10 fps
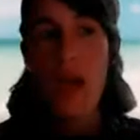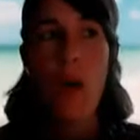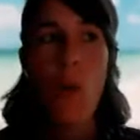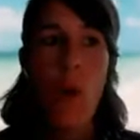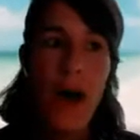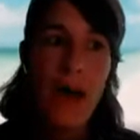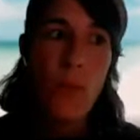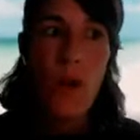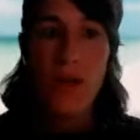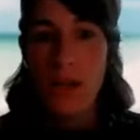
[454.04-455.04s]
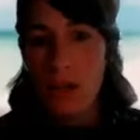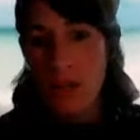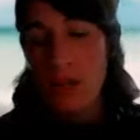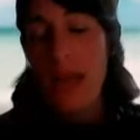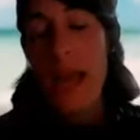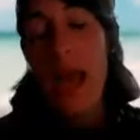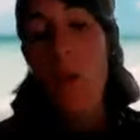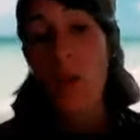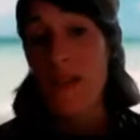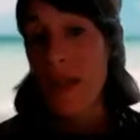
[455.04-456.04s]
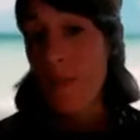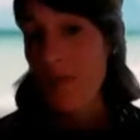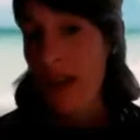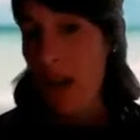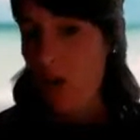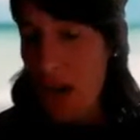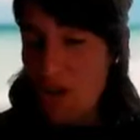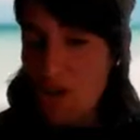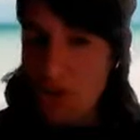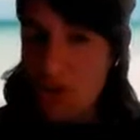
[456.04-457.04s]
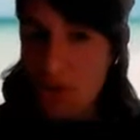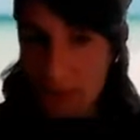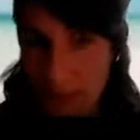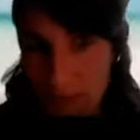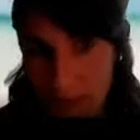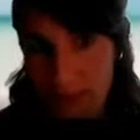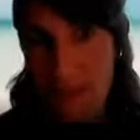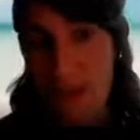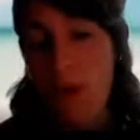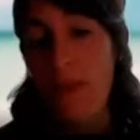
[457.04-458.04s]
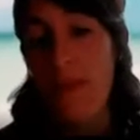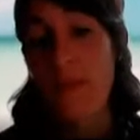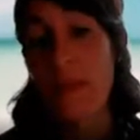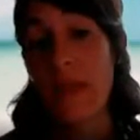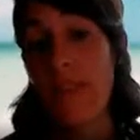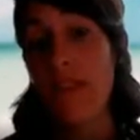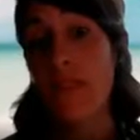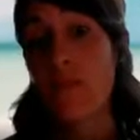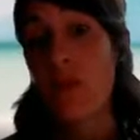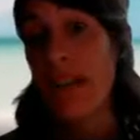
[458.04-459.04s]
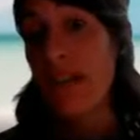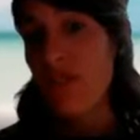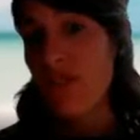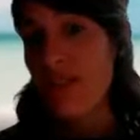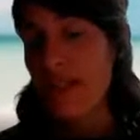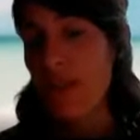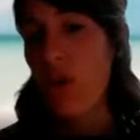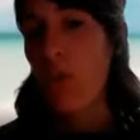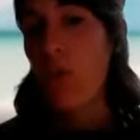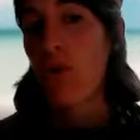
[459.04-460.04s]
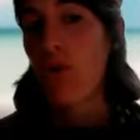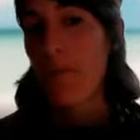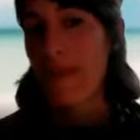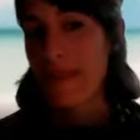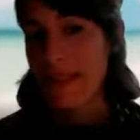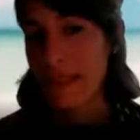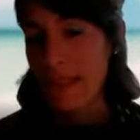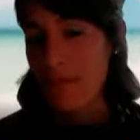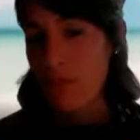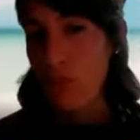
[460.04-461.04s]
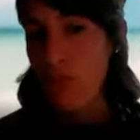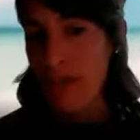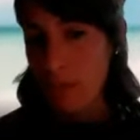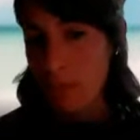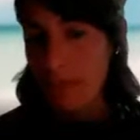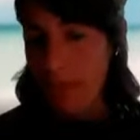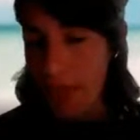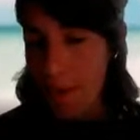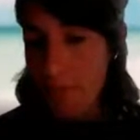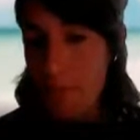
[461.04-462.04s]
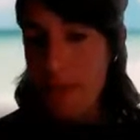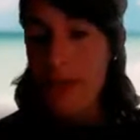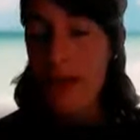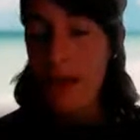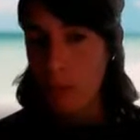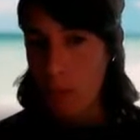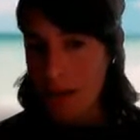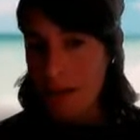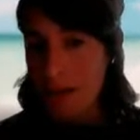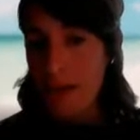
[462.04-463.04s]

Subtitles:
why, what not, what type of allocation different stakeholders believe is more interesting or more representative, more credible for them, and why.